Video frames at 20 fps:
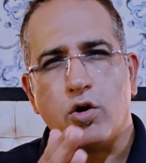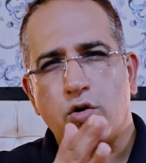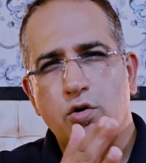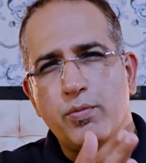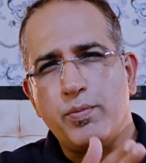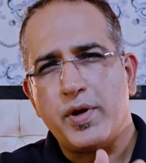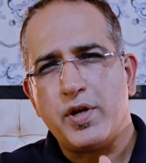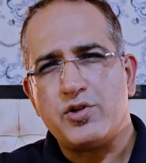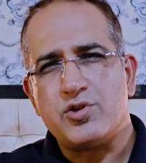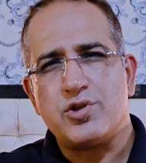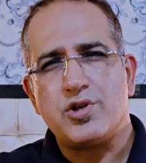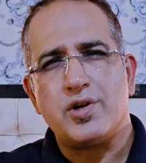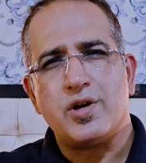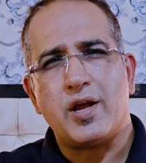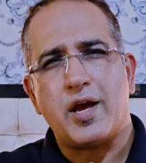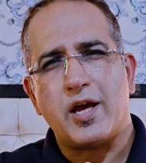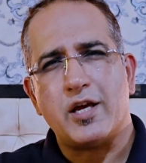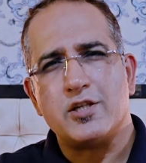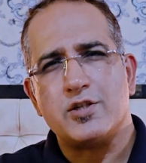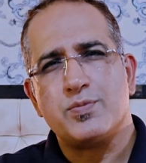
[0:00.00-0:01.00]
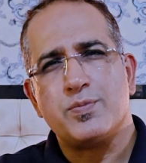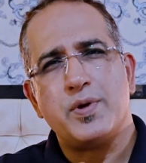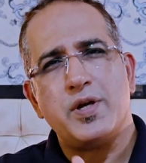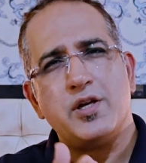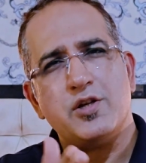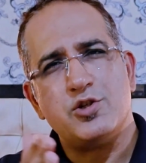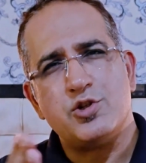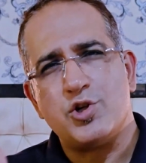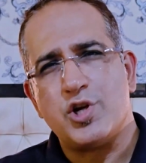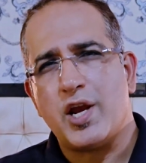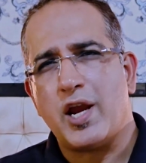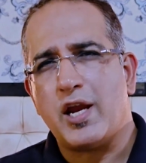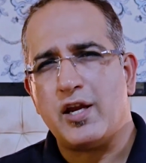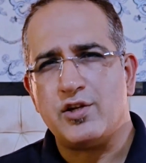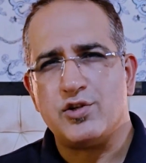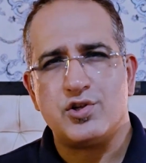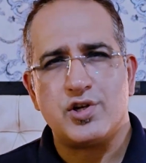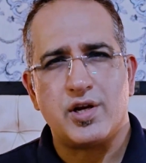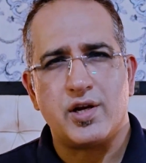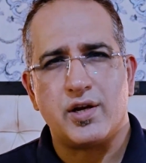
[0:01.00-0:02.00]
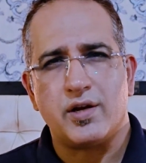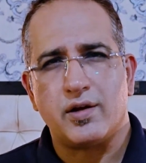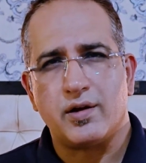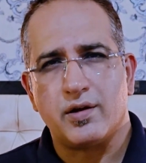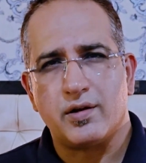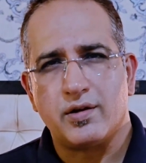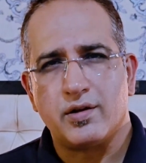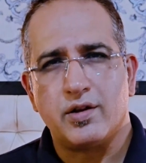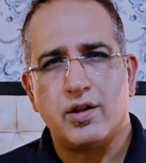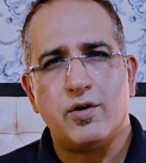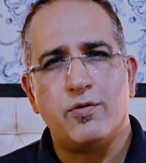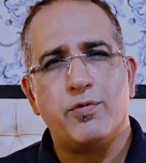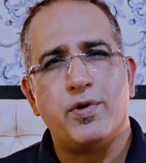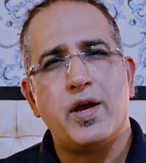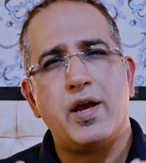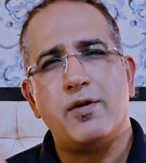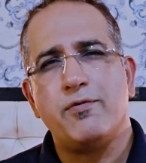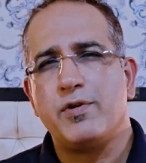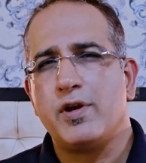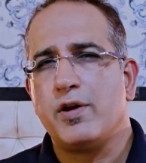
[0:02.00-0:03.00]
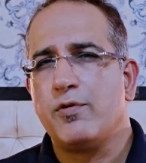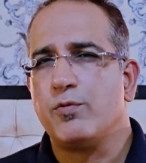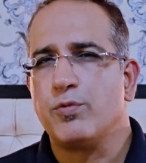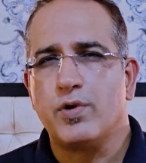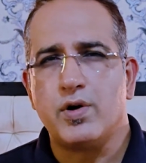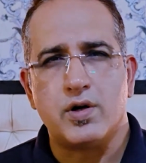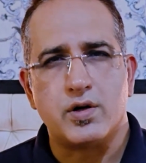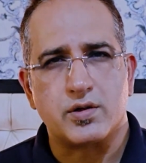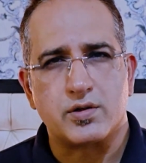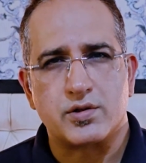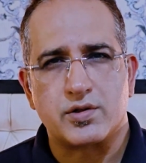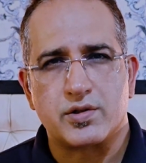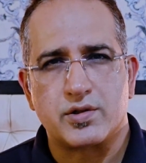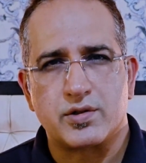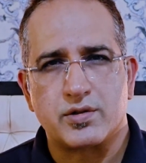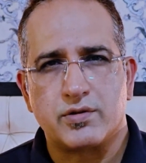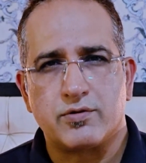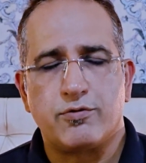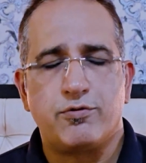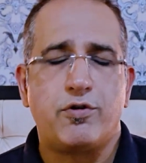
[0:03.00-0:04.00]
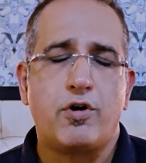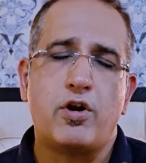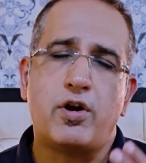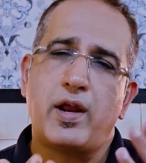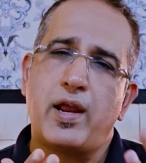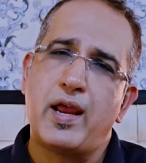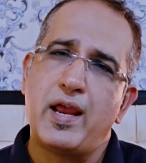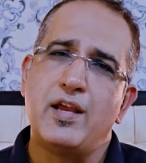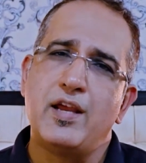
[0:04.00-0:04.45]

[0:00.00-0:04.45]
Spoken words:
automation has been changing the way we worked for